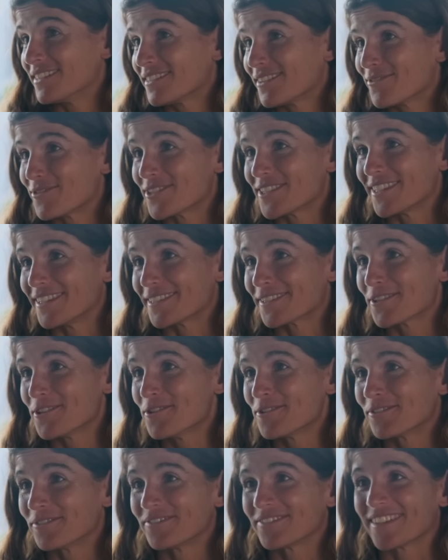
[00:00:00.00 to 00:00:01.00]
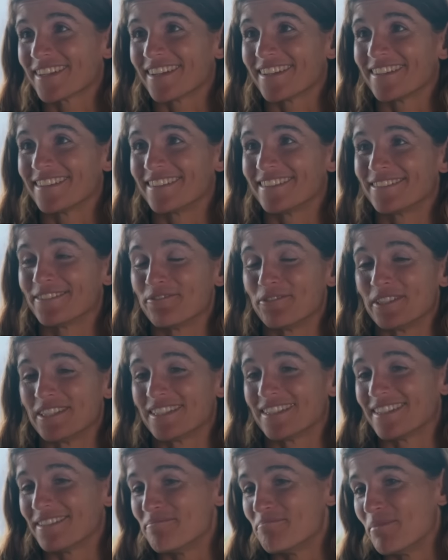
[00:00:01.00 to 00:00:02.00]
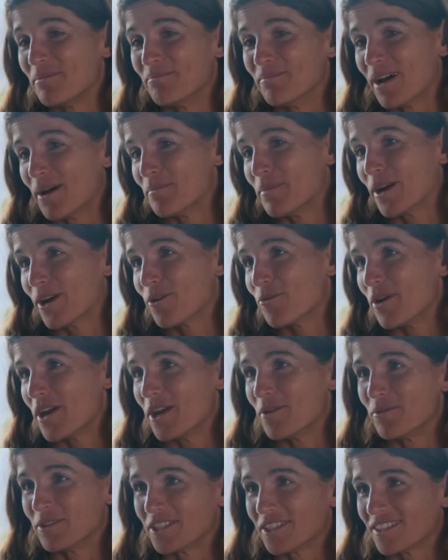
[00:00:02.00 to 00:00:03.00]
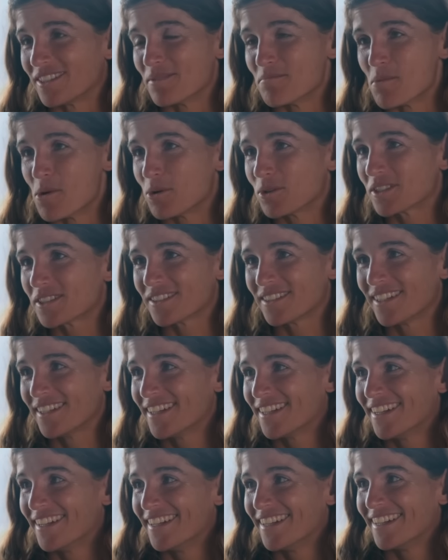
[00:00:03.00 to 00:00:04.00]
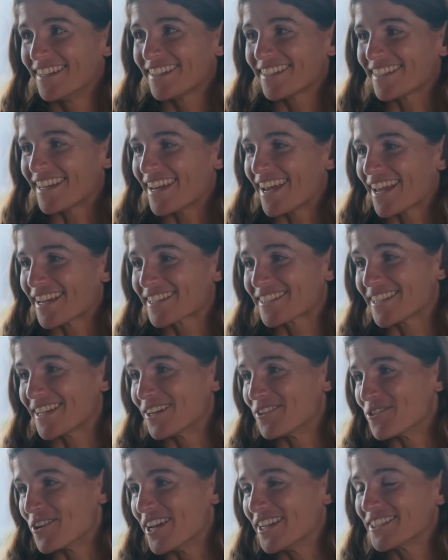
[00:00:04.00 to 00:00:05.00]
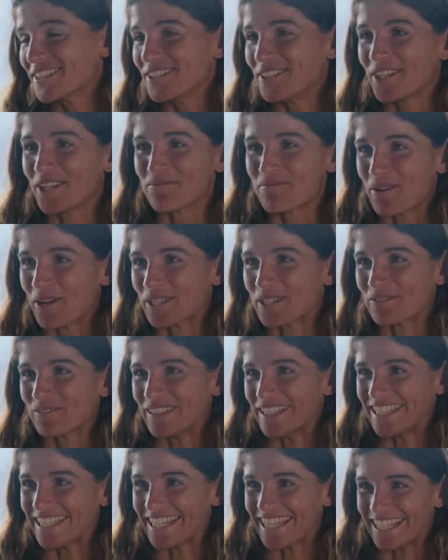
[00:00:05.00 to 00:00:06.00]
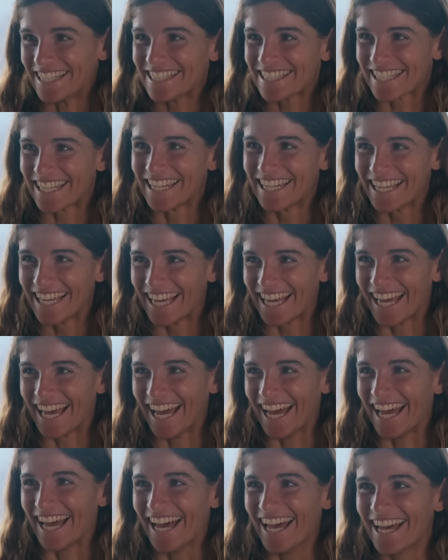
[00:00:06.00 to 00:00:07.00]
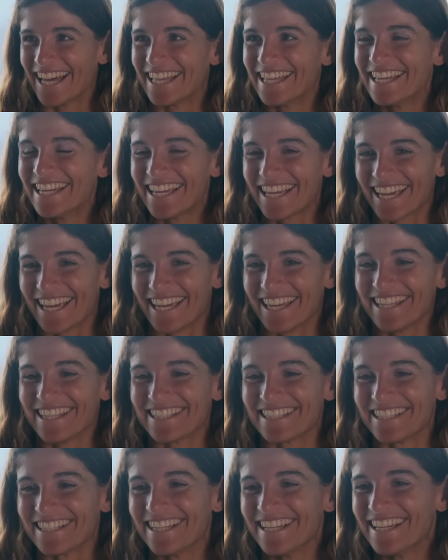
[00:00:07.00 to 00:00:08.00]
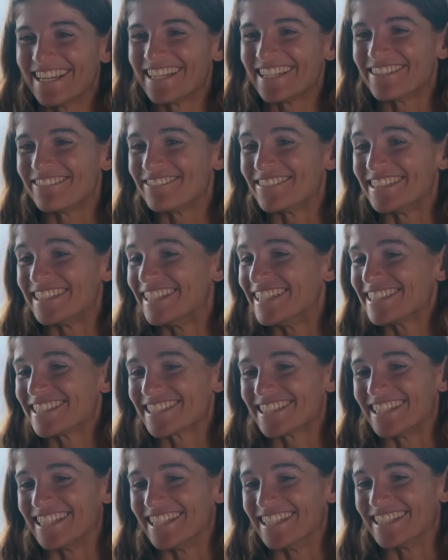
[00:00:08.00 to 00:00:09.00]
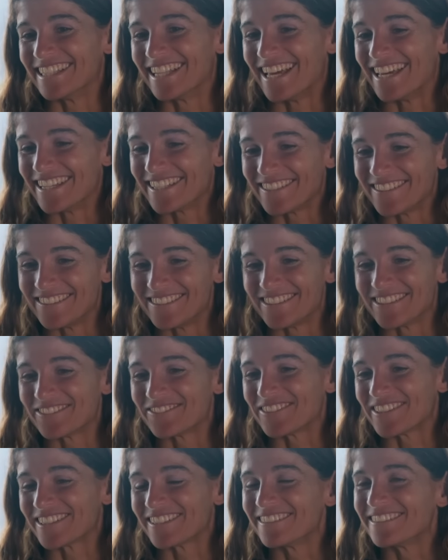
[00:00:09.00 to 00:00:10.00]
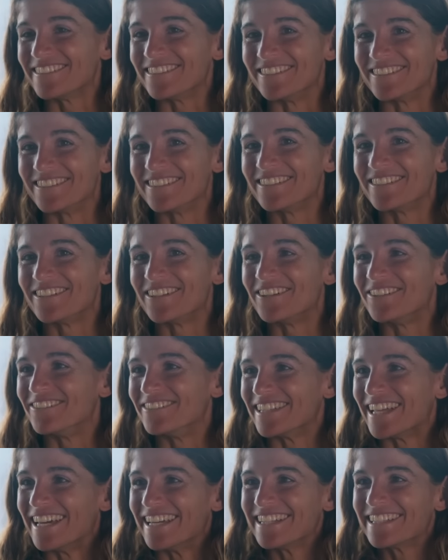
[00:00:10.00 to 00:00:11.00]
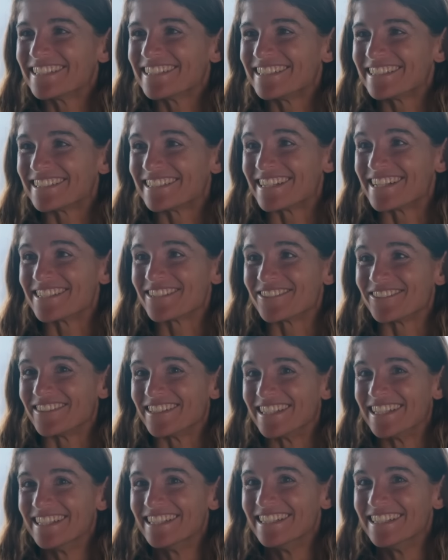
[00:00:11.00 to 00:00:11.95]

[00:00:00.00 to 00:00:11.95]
San Francisco, and we did a bear way, which is the most like acceleration you could possibly get. And we're literally like, you just feel your whole like guts doing,